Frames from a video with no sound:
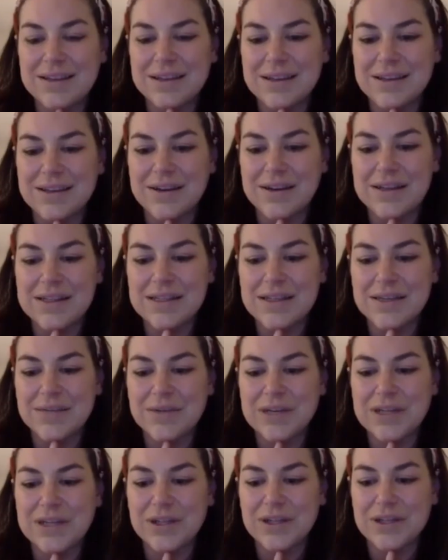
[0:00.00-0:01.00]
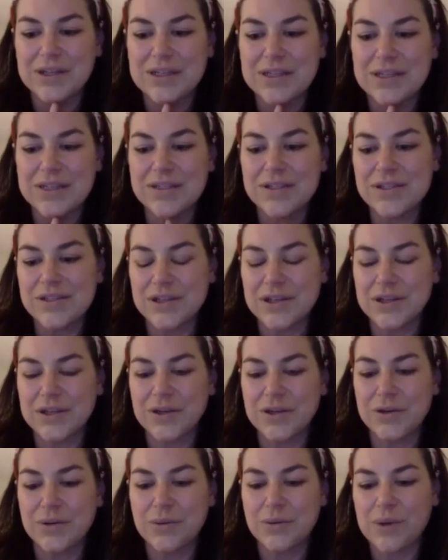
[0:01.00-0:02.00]
has anyone looked
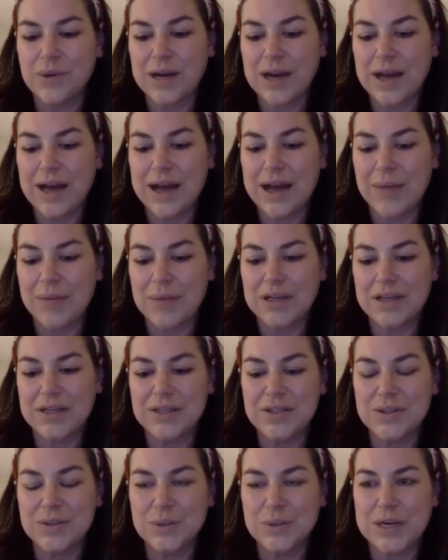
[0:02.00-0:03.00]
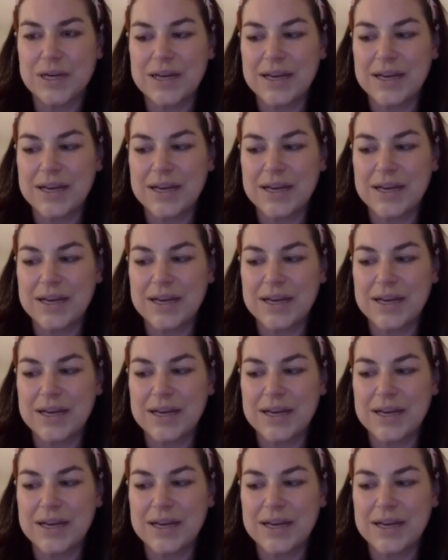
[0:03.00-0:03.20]
into what happens when